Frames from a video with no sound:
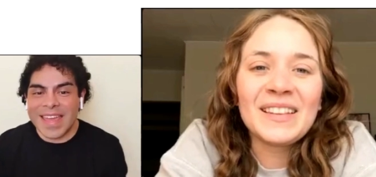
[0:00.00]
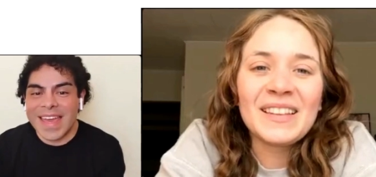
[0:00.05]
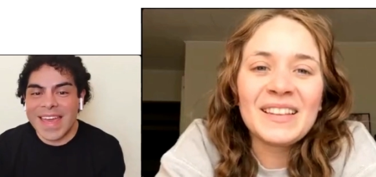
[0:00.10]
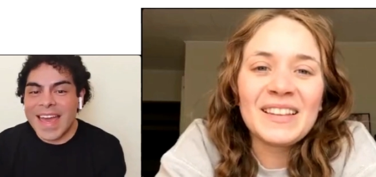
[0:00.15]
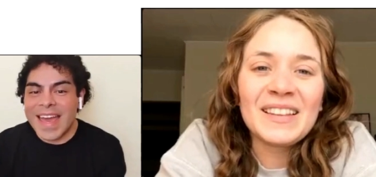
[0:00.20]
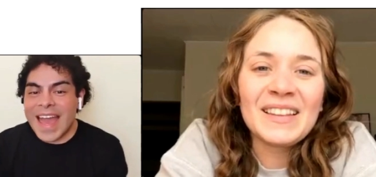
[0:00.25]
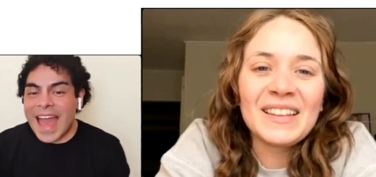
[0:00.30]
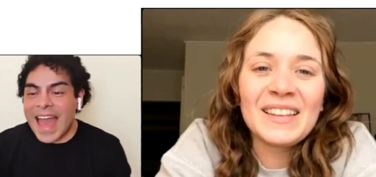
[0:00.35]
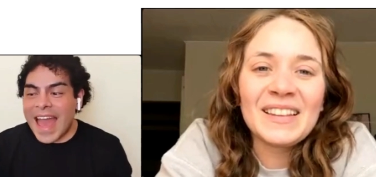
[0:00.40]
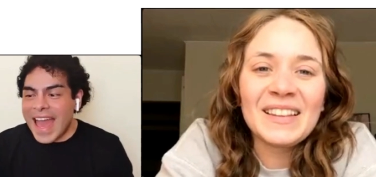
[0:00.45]

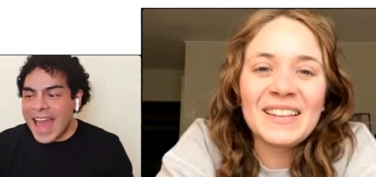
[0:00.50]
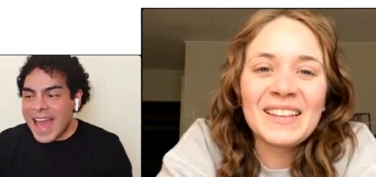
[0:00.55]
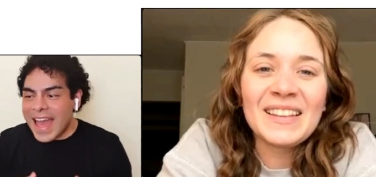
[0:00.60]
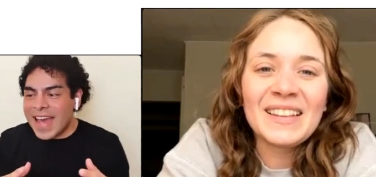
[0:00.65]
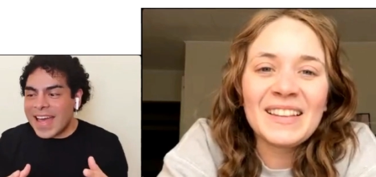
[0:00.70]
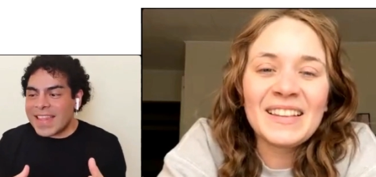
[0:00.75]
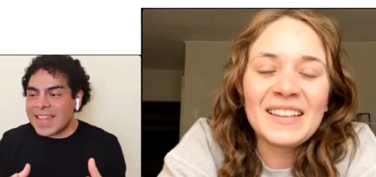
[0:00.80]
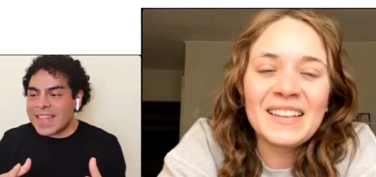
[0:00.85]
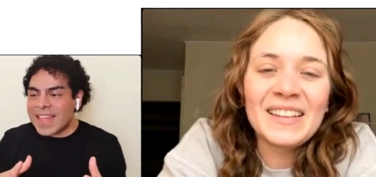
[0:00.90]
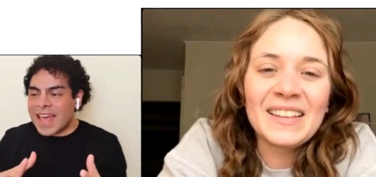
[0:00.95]
Speaker 1: okay.
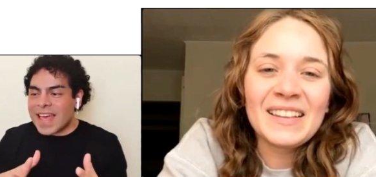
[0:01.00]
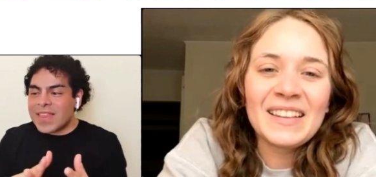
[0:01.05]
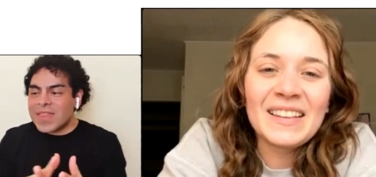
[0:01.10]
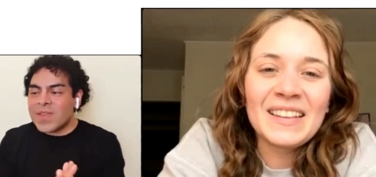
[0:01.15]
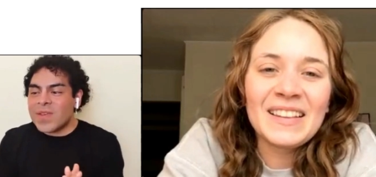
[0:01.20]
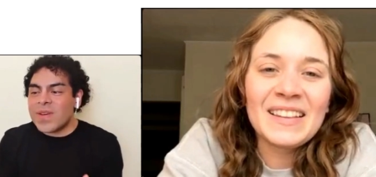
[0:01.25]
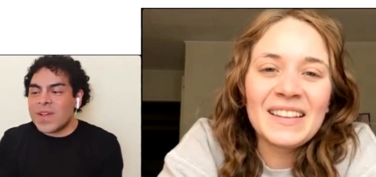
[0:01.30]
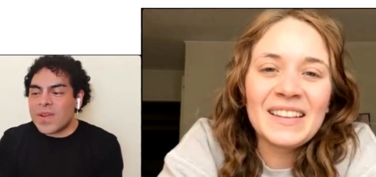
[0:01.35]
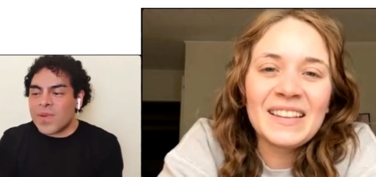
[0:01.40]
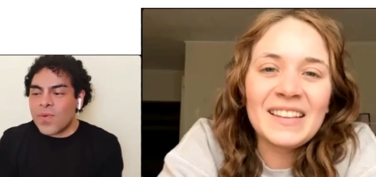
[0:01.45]
And
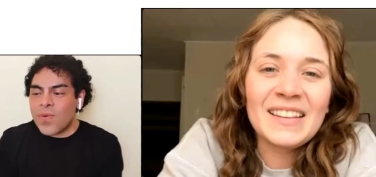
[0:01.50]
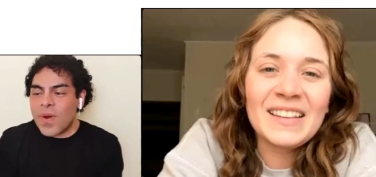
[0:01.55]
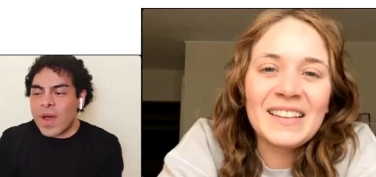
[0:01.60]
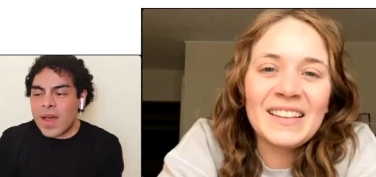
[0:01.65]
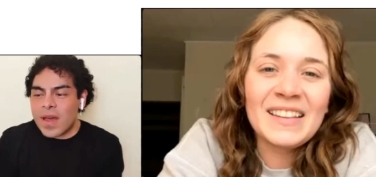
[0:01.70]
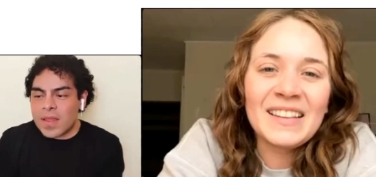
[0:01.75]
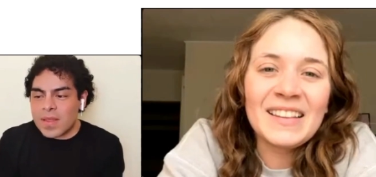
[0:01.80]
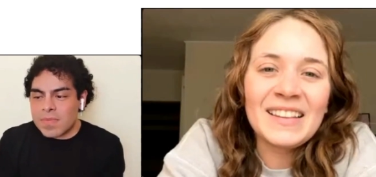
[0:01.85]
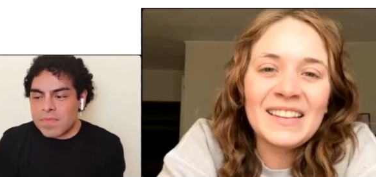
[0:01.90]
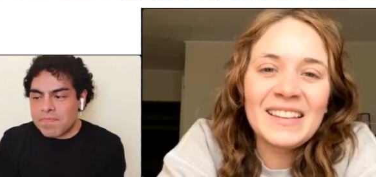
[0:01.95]
another
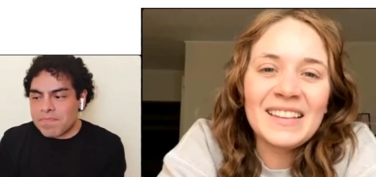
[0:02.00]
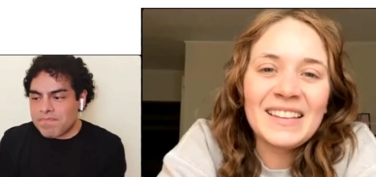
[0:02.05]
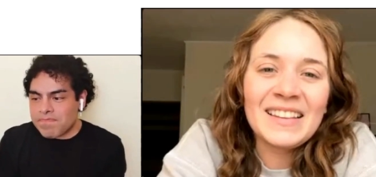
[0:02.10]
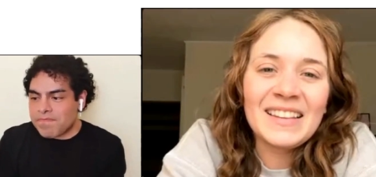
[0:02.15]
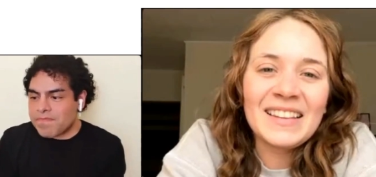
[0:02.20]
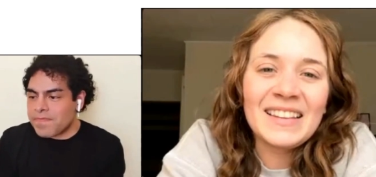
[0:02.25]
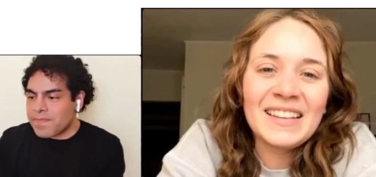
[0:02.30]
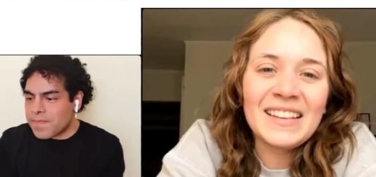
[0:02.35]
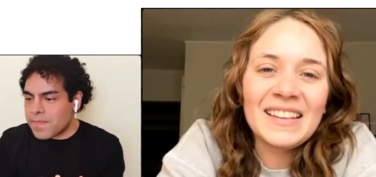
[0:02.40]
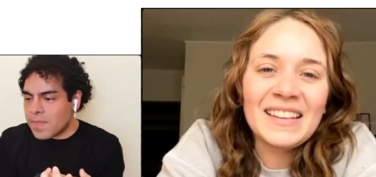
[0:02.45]
one
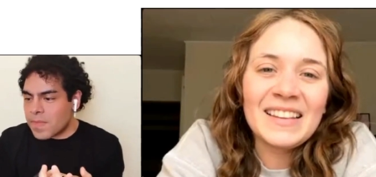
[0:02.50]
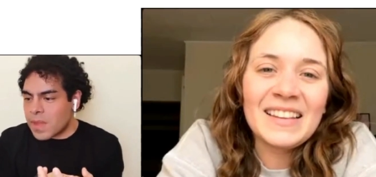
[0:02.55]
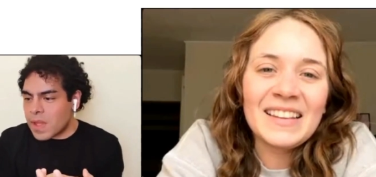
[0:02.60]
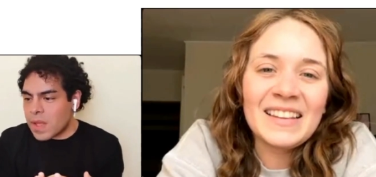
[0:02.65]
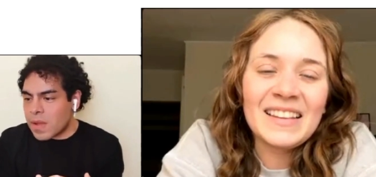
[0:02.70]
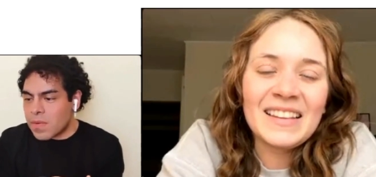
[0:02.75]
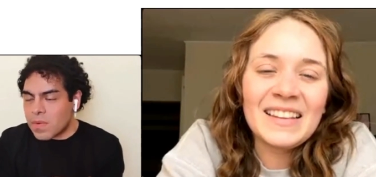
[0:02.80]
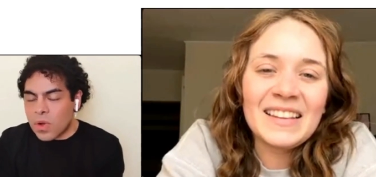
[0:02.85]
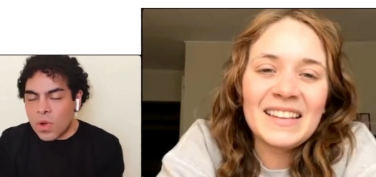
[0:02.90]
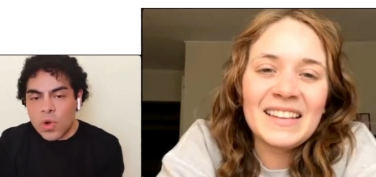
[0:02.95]

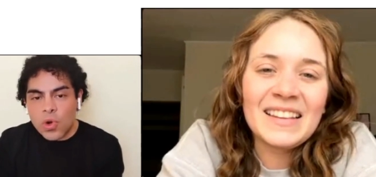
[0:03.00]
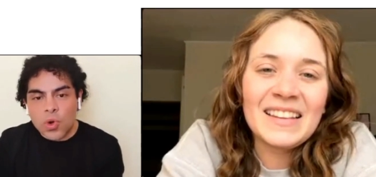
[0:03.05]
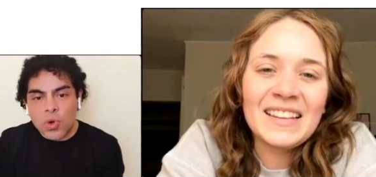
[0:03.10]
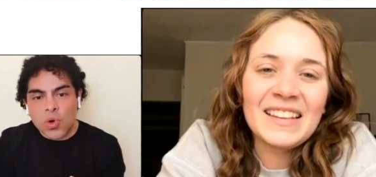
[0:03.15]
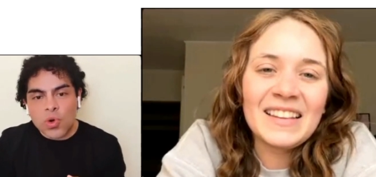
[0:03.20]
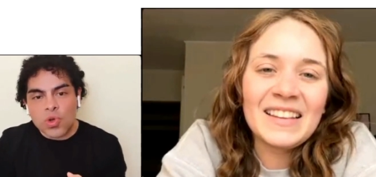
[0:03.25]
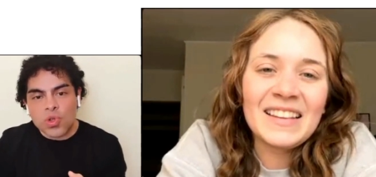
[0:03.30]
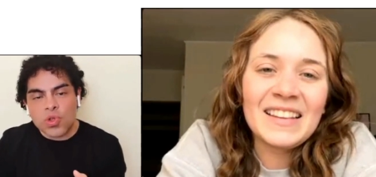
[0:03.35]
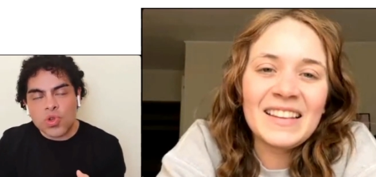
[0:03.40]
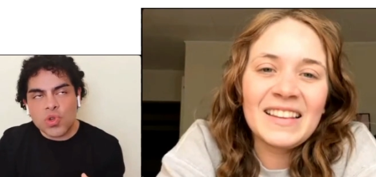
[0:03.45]
Mm,
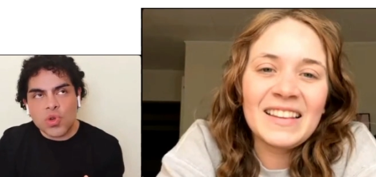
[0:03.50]
who